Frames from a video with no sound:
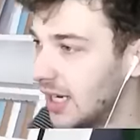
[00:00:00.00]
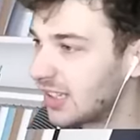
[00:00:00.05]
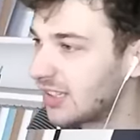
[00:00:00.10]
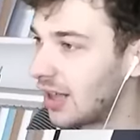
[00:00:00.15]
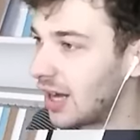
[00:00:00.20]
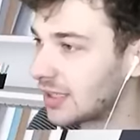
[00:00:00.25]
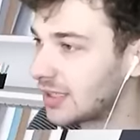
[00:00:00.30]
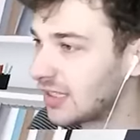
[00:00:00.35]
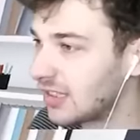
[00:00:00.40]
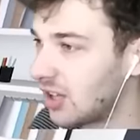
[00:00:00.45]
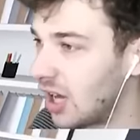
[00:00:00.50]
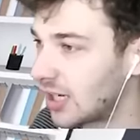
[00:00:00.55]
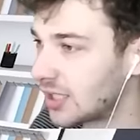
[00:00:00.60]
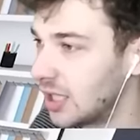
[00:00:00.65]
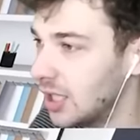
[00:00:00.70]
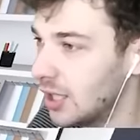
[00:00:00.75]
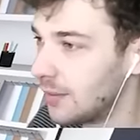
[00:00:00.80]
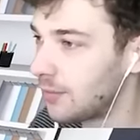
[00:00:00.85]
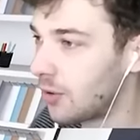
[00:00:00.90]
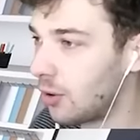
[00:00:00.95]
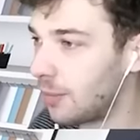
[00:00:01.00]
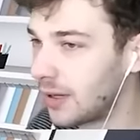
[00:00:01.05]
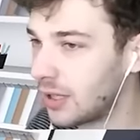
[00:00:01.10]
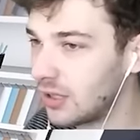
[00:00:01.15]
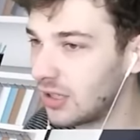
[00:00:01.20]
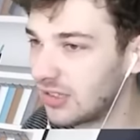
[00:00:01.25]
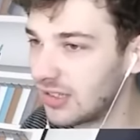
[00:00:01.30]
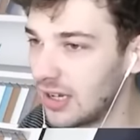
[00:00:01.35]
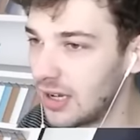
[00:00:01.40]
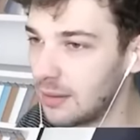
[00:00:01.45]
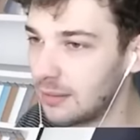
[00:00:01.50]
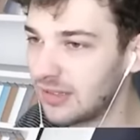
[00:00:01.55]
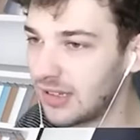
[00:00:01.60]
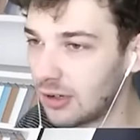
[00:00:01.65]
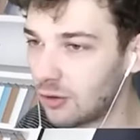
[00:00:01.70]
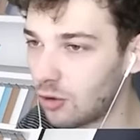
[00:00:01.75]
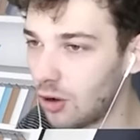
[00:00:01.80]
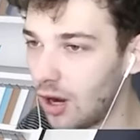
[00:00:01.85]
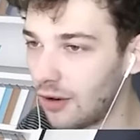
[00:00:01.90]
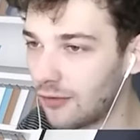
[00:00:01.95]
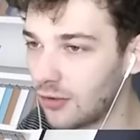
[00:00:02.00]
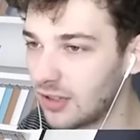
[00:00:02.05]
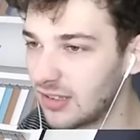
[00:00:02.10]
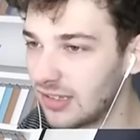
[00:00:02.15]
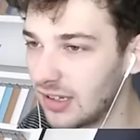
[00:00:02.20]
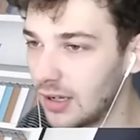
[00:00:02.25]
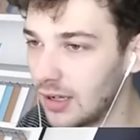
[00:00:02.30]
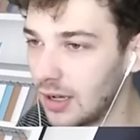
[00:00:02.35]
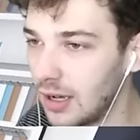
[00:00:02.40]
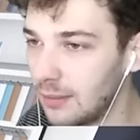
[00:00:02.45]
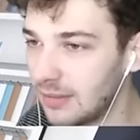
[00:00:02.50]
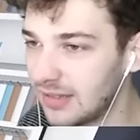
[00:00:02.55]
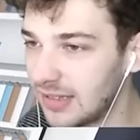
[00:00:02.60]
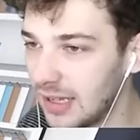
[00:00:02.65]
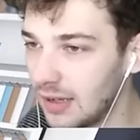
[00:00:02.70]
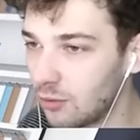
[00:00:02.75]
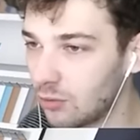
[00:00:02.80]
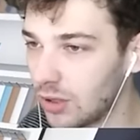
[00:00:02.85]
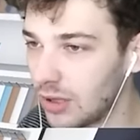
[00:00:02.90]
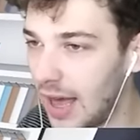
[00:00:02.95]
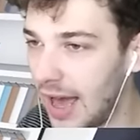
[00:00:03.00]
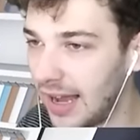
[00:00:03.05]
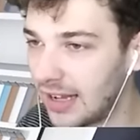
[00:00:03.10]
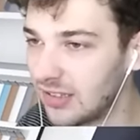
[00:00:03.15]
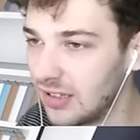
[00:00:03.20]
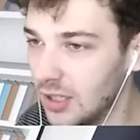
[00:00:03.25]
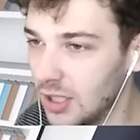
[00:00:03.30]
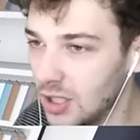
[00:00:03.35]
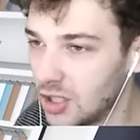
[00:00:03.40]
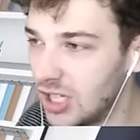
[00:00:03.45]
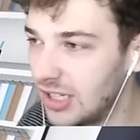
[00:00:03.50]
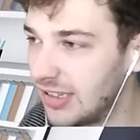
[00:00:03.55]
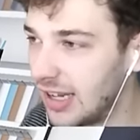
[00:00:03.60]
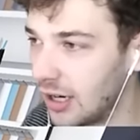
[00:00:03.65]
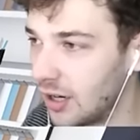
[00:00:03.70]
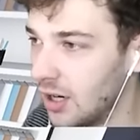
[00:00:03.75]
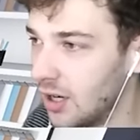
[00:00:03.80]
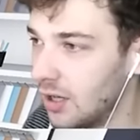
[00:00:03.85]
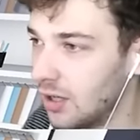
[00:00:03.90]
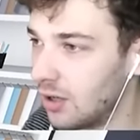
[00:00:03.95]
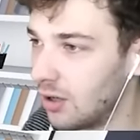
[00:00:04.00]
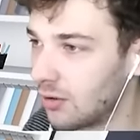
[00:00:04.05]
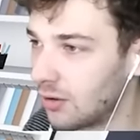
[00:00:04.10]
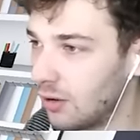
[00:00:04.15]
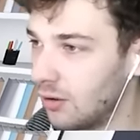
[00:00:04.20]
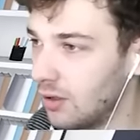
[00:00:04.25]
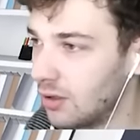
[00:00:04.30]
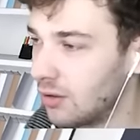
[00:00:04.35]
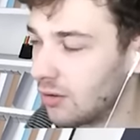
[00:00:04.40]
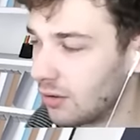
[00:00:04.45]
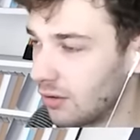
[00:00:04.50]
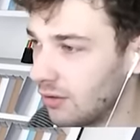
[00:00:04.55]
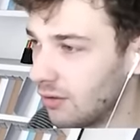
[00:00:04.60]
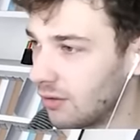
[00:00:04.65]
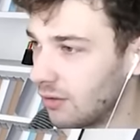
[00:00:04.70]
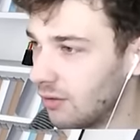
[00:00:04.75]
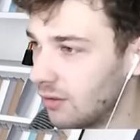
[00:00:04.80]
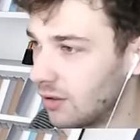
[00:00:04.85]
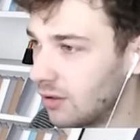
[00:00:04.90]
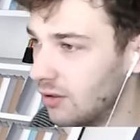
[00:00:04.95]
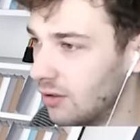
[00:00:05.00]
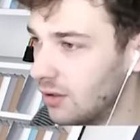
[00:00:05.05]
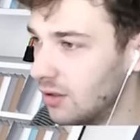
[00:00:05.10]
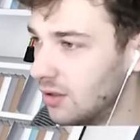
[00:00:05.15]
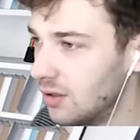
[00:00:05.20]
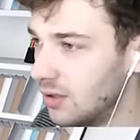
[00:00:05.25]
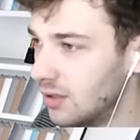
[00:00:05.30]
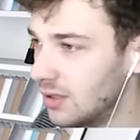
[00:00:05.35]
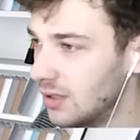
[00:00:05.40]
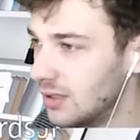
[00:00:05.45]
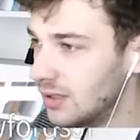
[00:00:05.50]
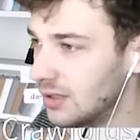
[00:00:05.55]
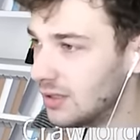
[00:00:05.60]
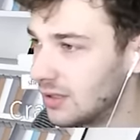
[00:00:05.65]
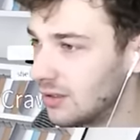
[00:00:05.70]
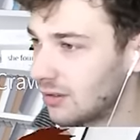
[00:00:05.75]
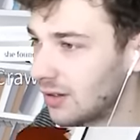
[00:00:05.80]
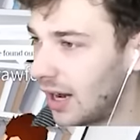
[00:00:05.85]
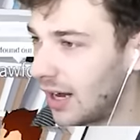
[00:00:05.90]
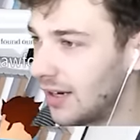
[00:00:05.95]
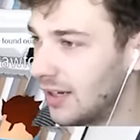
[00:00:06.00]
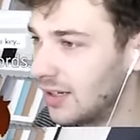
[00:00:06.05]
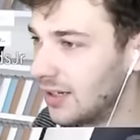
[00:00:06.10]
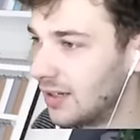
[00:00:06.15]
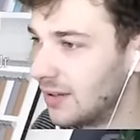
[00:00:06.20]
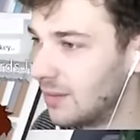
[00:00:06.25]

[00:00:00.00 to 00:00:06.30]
It's locked. It's locked. Oh my goodness. I'm gonna say Crawford's. I'm gonna say relax. She's here. Oh no. Oh no no no no. oh god.